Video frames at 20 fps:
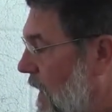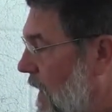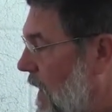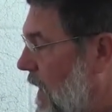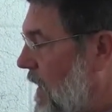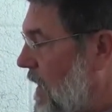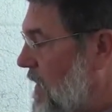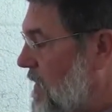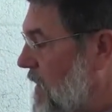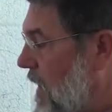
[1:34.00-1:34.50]

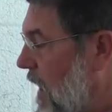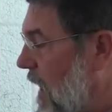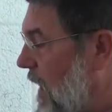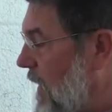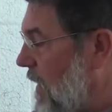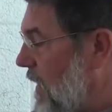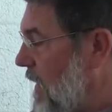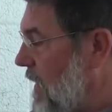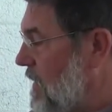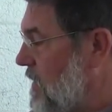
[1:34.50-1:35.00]
It is
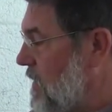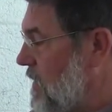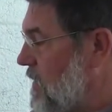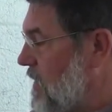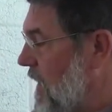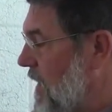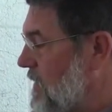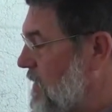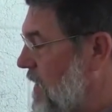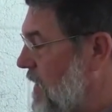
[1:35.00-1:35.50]
highly
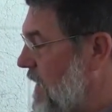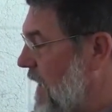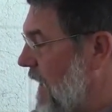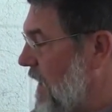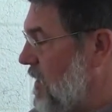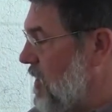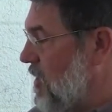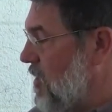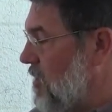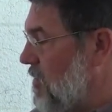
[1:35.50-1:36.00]
suggested
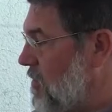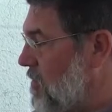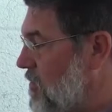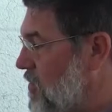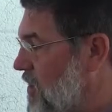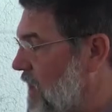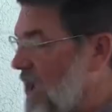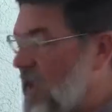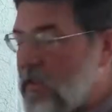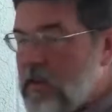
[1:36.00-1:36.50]
that you
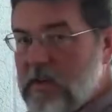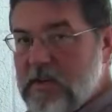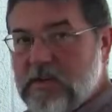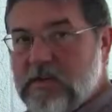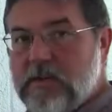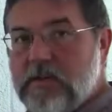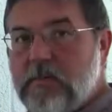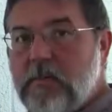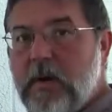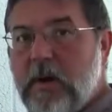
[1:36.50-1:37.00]
check
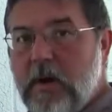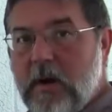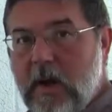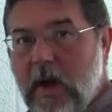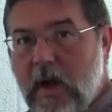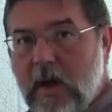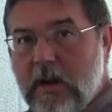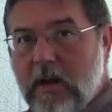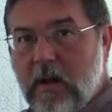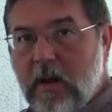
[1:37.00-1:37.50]
this
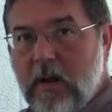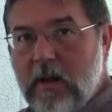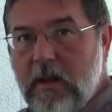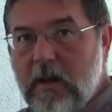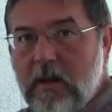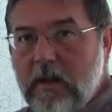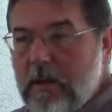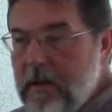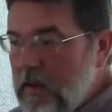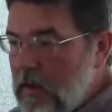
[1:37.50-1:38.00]

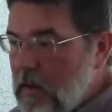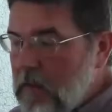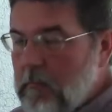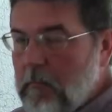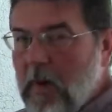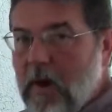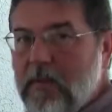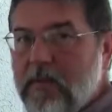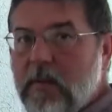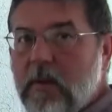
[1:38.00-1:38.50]
periodically,
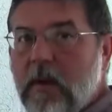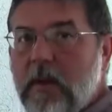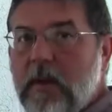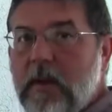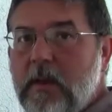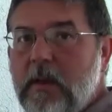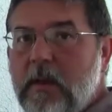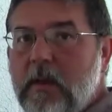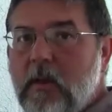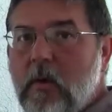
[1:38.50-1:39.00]

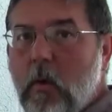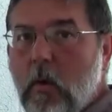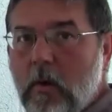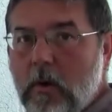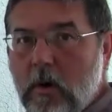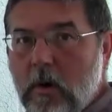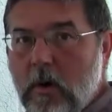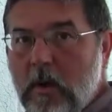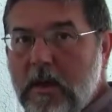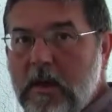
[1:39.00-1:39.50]
monthly,
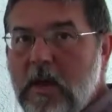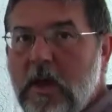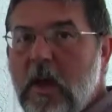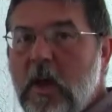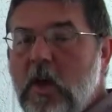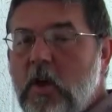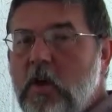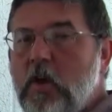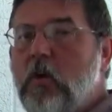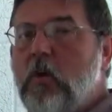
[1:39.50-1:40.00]
quarterly.
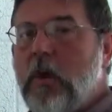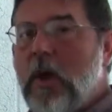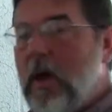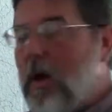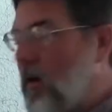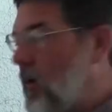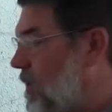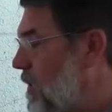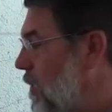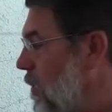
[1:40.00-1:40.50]
You'll
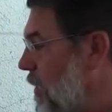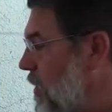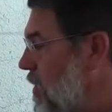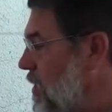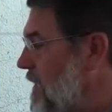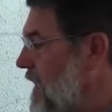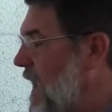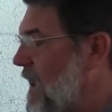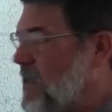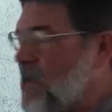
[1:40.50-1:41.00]
know when
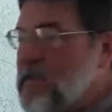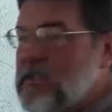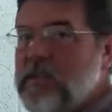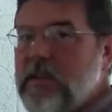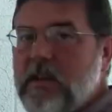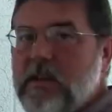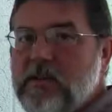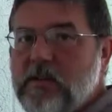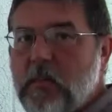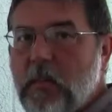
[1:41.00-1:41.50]
you take these
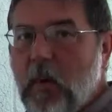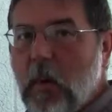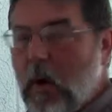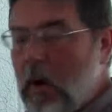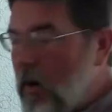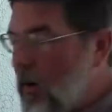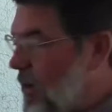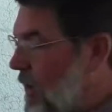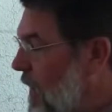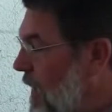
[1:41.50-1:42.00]
things
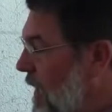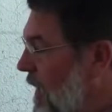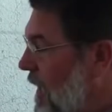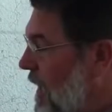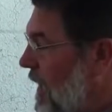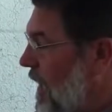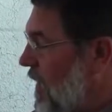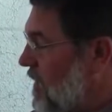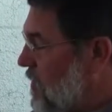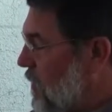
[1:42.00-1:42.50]
apart,
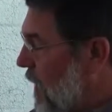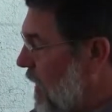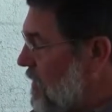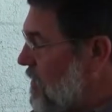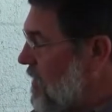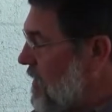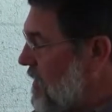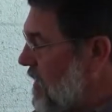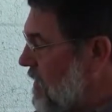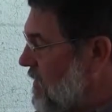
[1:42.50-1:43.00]

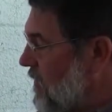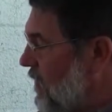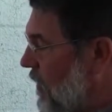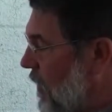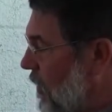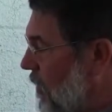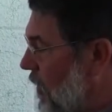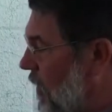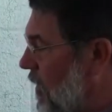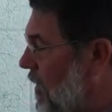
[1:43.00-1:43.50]
especially this
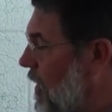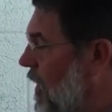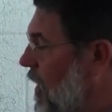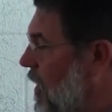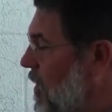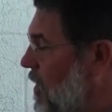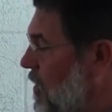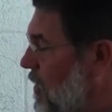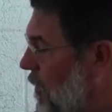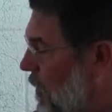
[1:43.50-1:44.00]
filter,
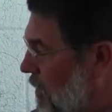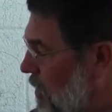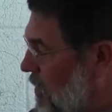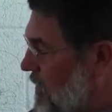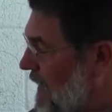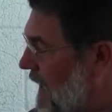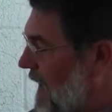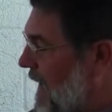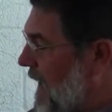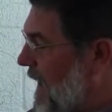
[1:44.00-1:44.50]
when
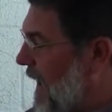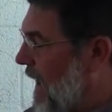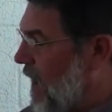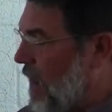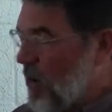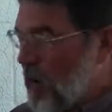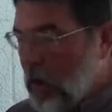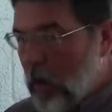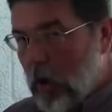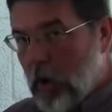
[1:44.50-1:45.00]
you take it
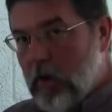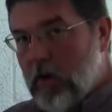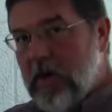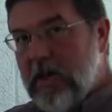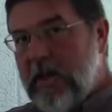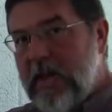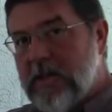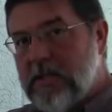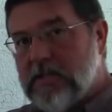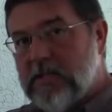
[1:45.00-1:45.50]
out and look in
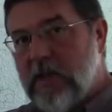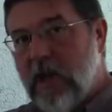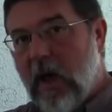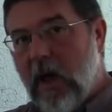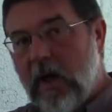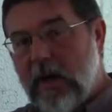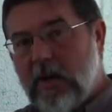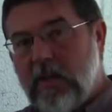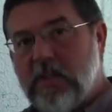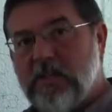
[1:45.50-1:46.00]
the
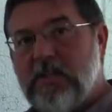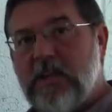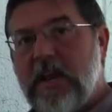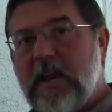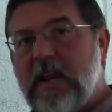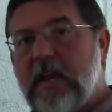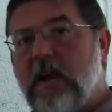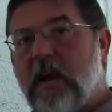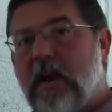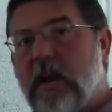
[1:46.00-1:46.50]
inside and you see
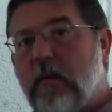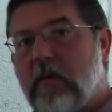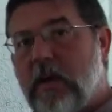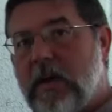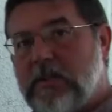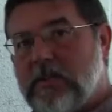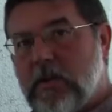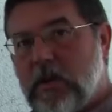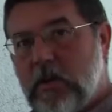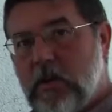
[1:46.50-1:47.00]
any kind of
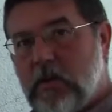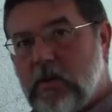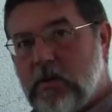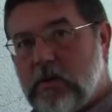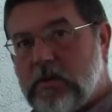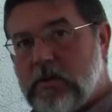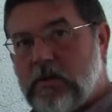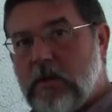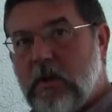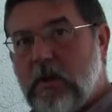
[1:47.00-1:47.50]

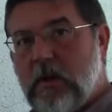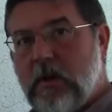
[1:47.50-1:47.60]
residues